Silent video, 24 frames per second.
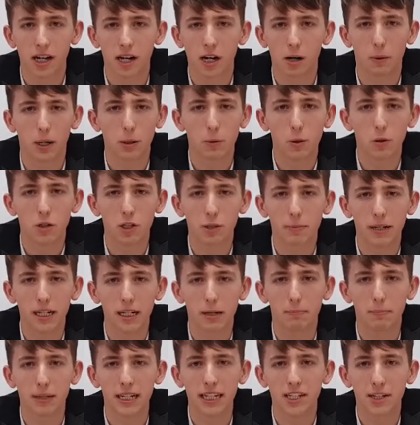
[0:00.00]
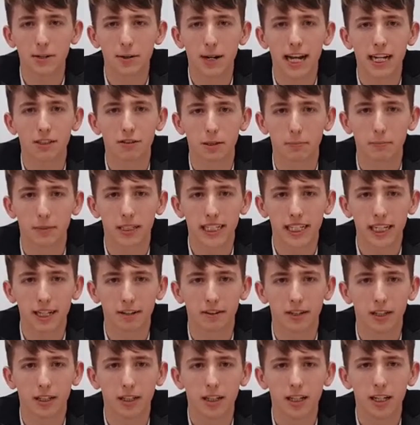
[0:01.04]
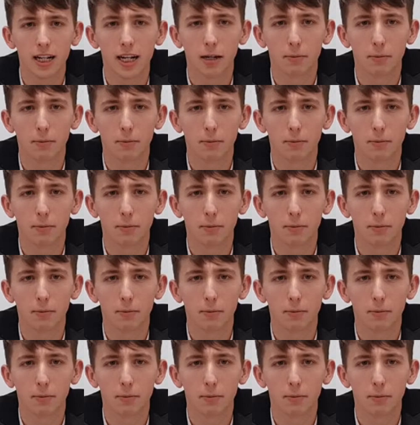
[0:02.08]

where quartz being a piezoelectric material,